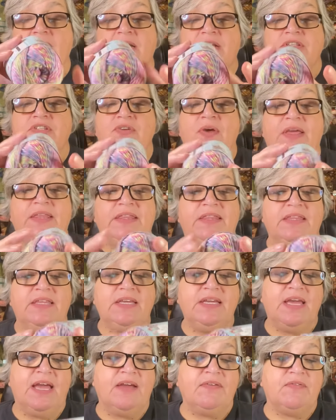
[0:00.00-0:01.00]
So I
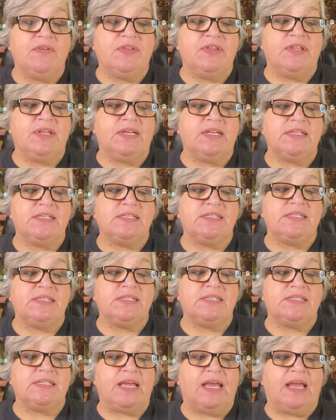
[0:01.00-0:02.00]
think everything is the
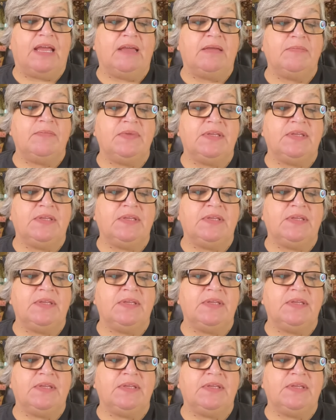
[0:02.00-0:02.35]
same.